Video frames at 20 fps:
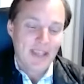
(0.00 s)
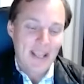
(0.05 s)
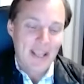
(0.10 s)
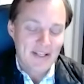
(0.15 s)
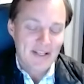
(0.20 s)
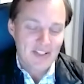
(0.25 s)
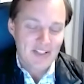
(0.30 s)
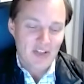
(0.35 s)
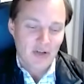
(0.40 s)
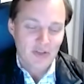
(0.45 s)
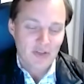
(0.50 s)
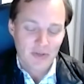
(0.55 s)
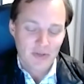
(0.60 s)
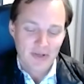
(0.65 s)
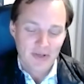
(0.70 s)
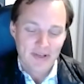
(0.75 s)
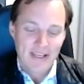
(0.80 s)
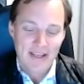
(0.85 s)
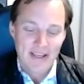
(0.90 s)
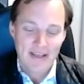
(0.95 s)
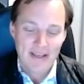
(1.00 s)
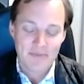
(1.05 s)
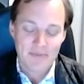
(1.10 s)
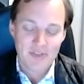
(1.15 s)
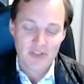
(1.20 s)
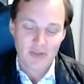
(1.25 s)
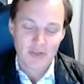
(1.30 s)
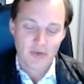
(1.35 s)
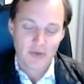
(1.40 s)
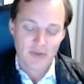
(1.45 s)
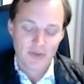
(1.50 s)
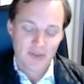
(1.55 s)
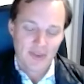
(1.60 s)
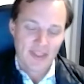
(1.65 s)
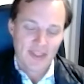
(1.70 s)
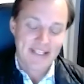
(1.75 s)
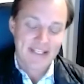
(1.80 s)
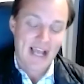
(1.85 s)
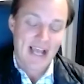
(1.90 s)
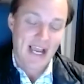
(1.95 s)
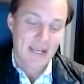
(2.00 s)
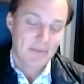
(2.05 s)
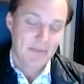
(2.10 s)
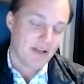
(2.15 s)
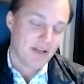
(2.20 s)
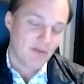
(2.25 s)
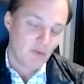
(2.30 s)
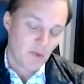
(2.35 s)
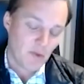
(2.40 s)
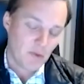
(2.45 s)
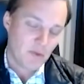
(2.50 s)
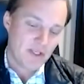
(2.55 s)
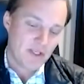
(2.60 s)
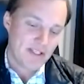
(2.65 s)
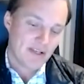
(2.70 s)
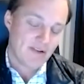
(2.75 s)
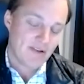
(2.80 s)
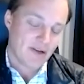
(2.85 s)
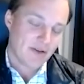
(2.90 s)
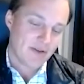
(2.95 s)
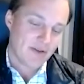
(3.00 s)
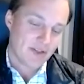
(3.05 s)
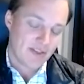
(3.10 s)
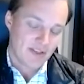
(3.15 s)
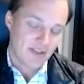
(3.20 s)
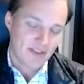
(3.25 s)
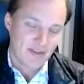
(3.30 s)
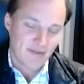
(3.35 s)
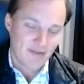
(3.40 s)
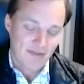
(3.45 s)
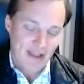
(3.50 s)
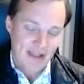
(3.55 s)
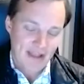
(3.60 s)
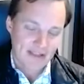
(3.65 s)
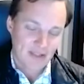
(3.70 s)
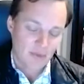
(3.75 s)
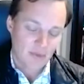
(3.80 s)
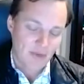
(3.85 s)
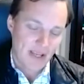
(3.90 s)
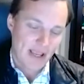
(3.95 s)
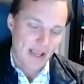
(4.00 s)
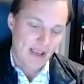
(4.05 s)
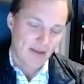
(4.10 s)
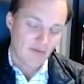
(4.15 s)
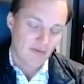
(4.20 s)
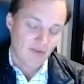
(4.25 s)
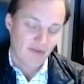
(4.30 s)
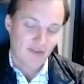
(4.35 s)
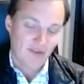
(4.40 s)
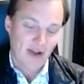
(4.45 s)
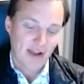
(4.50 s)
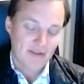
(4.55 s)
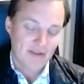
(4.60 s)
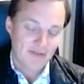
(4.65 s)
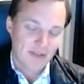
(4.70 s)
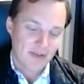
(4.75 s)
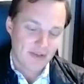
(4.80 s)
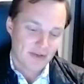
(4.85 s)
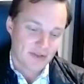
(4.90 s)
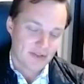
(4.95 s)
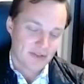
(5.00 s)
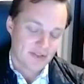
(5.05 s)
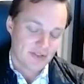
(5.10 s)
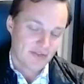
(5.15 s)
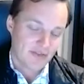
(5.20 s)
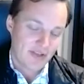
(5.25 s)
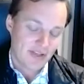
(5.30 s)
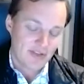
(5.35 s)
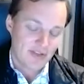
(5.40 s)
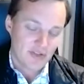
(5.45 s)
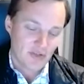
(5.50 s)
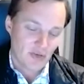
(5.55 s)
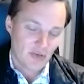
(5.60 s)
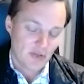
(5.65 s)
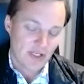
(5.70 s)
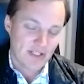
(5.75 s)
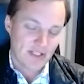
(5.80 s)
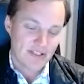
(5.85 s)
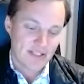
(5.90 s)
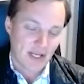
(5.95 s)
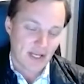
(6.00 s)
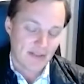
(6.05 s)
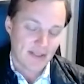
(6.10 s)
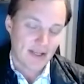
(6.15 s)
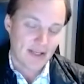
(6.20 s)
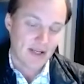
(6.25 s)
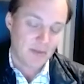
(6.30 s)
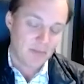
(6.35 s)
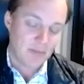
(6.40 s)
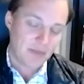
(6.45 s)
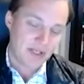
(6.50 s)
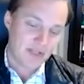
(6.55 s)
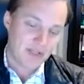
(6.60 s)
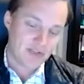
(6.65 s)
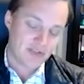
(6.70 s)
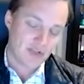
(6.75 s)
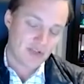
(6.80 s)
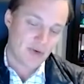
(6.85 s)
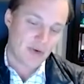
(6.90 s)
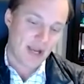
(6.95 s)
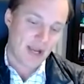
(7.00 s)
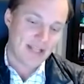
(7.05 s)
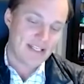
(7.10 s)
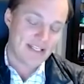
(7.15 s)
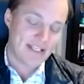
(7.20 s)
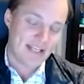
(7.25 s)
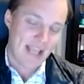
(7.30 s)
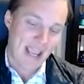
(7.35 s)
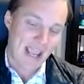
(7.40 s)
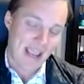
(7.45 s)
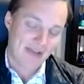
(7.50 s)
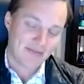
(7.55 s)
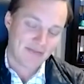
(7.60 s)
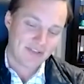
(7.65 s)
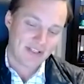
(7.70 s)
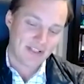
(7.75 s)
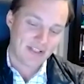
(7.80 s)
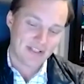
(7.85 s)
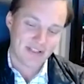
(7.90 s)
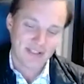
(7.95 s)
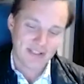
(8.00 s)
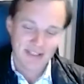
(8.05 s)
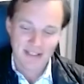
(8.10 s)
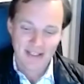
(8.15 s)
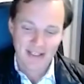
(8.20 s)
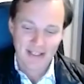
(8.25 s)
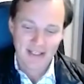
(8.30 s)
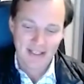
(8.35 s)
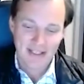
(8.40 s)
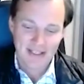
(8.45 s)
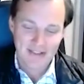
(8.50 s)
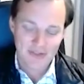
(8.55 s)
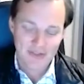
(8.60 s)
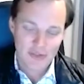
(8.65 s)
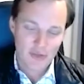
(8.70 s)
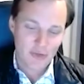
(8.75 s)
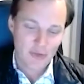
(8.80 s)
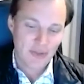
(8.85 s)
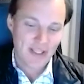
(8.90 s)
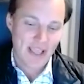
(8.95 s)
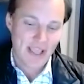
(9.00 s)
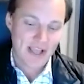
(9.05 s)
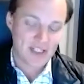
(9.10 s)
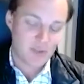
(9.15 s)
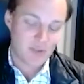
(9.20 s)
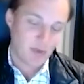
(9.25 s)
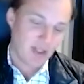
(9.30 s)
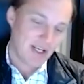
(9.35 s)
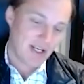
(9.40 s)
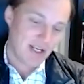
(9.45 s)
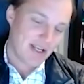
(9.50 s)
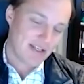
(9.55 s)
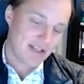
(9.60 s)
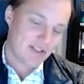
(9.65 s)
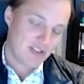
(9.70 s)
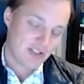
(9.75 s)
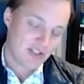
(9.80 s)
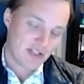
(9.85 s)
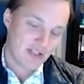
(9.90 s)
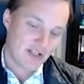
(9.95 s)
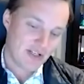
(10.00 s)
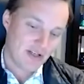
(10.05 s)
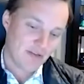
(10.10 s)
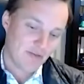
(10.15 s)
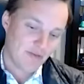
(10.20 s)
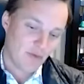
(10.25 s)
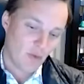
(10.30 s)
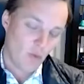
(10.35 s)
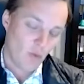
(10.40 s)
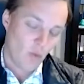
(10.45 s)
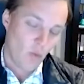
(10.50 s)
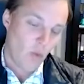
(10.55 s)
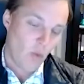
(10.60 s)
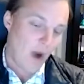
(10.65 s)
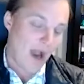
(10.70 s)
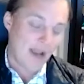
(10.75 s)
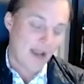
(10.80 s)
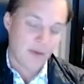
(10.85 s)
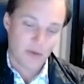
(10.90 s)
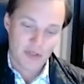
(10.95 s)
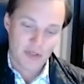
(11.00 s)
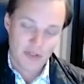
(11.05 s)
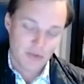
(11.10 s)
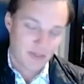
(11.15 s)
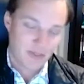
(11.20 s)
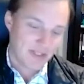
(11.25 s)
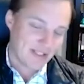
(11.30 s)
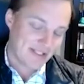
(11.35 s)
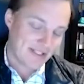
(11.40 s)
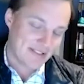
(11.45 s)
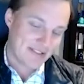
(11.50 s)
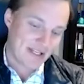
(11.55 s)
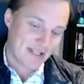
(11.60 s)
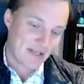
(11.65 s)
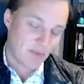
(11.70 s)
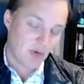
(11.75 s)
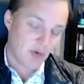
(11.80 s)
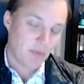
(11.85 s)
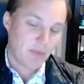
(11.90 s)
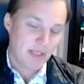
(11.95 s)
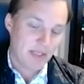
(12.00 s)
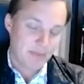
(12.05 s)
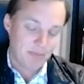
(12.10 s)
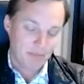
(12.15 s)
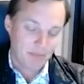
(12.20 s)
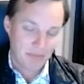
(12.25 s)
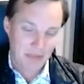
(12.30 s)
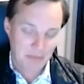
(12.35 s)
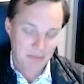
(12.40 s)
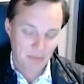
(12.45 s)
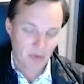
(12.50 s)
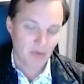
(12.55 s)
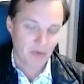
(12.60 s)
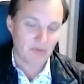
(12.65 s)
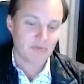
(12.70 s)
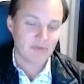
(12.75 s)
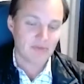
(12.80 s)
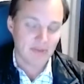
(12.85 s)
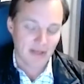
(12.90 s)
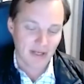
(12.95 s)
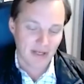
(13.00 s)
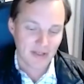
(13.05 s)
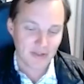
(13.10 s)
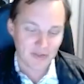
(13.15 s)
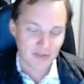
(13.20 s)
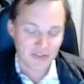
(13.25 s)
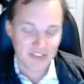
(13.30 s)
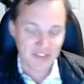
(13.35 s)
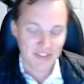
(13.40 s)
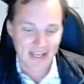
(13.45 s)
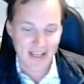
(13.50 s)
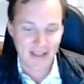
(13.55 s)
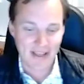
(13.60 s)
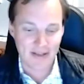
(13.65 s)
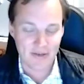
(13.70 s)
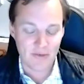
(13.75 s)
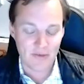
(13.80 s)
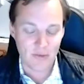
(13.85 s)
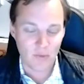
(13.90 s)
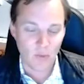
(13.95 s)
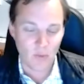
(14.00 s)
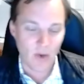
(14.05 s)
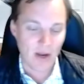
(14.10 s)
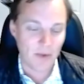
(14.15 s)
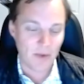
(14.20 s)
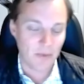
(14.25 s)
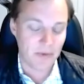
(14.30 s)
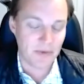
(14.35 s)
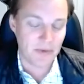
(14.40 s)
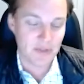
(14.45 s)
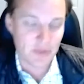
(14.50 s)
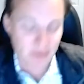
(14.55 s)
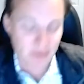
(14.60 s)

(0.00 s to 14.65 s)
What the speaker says: this all sort of came to the timing of when we did everything. The fact that we had 5 years of history inside the company, so I didn't have to do the explanation of why we're doing this anymore. People understand why we were doing